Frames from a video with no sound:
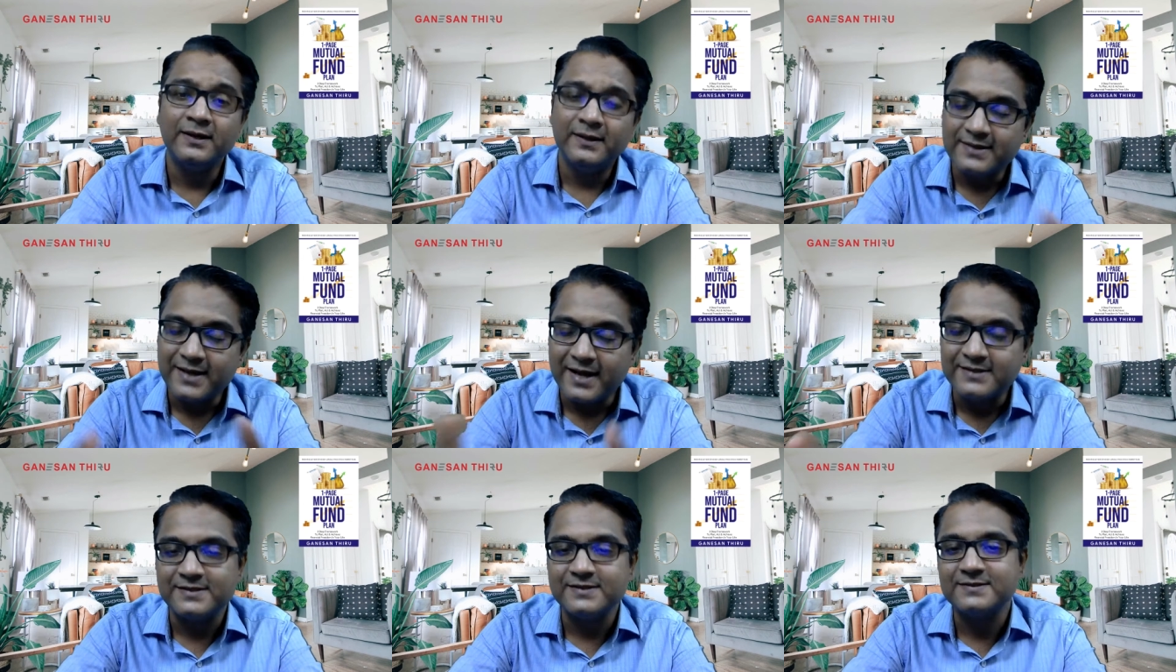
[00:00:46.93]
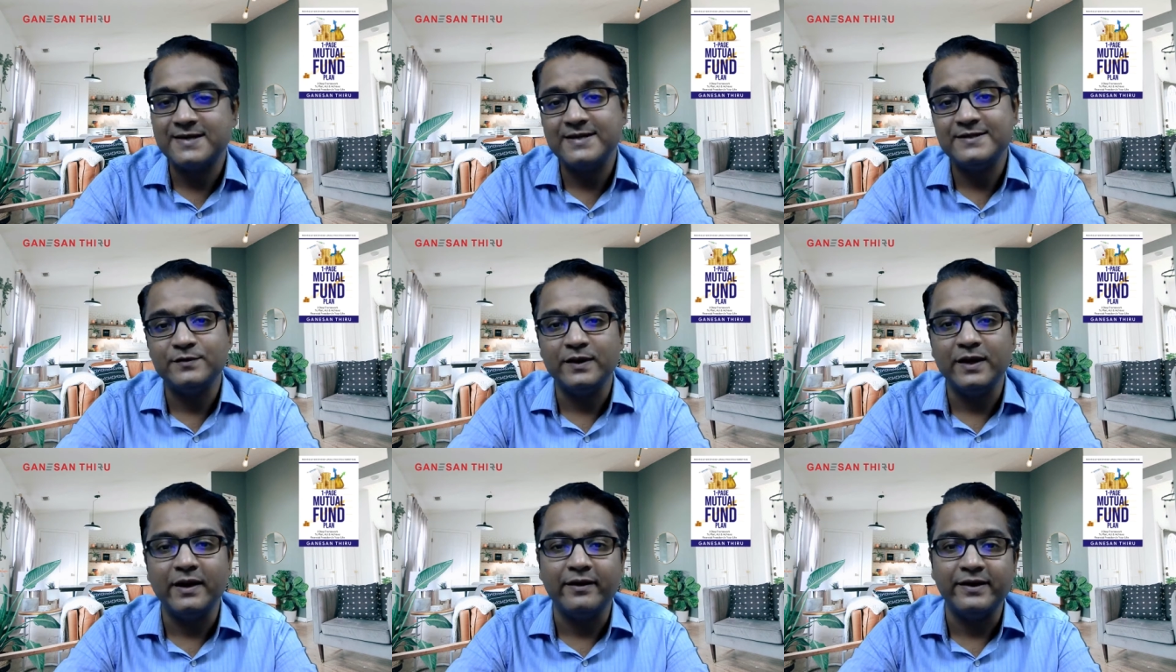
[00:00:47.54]
The asset size
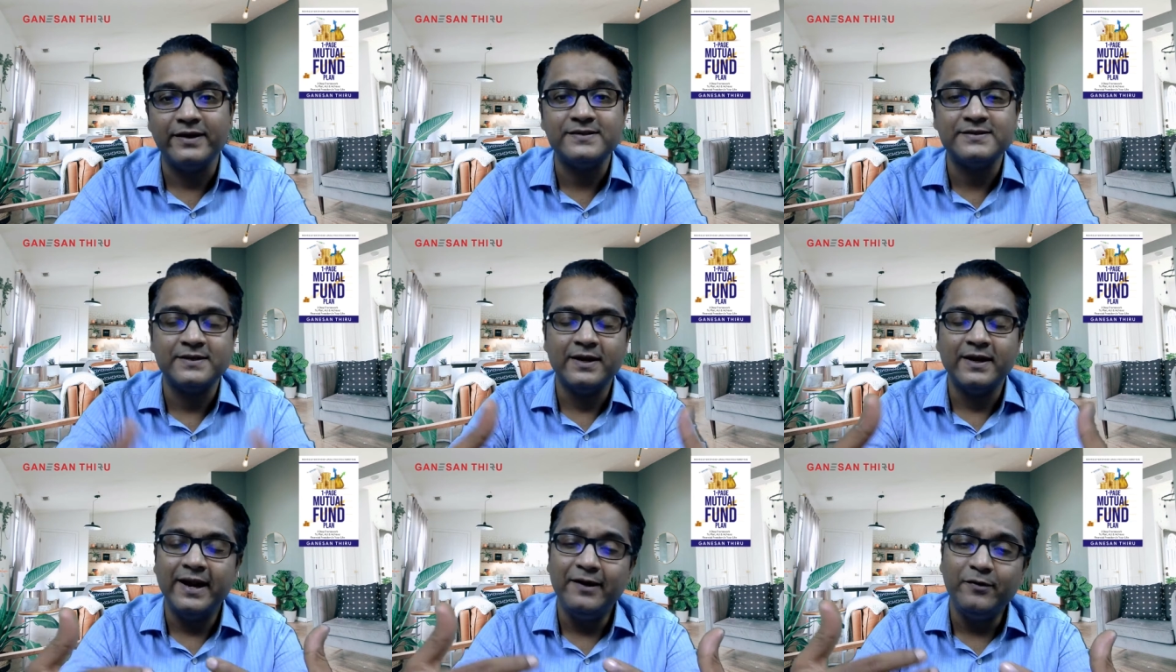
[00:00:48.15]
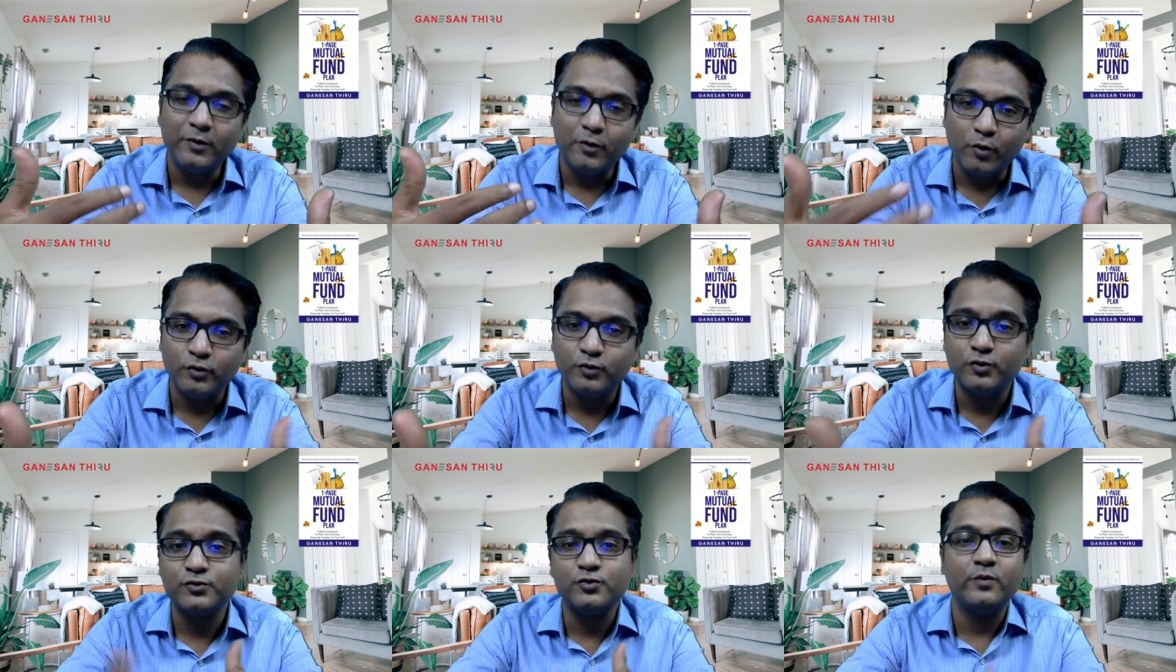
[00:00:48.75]
will increase. It will go
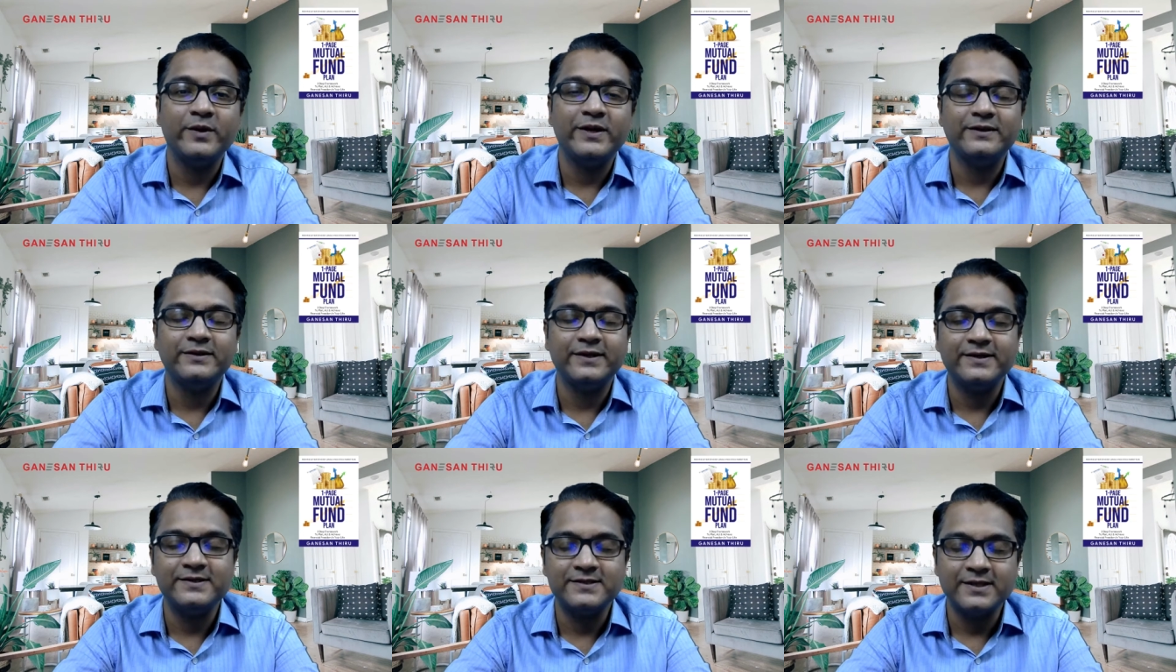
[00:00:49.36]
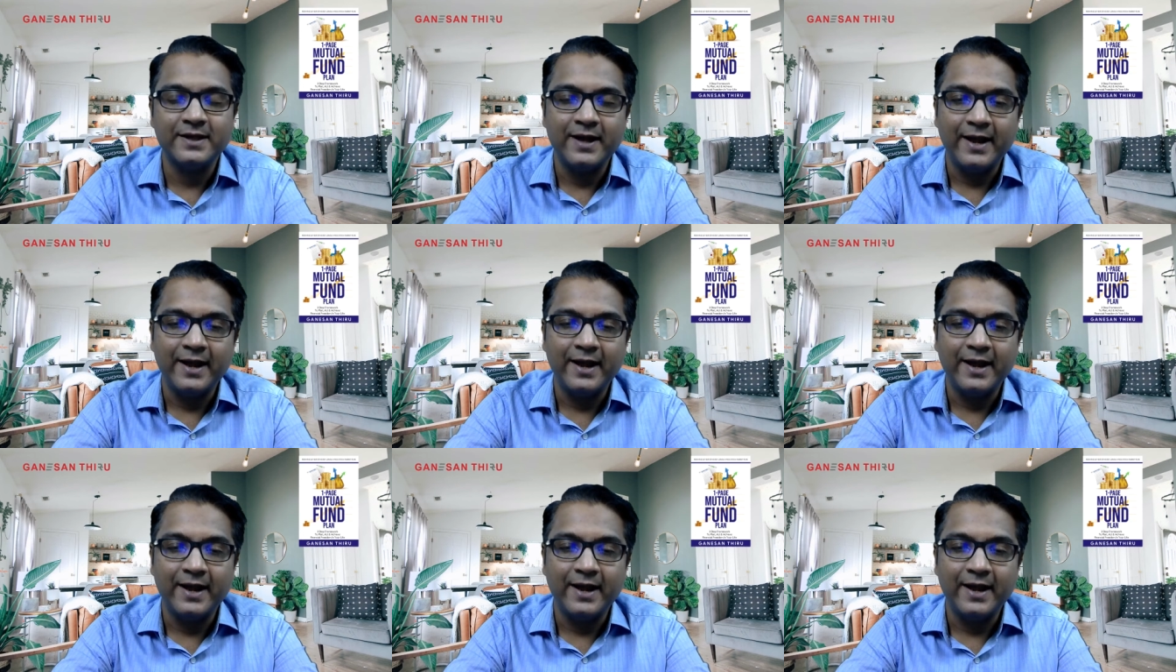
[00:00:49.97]
through so many things.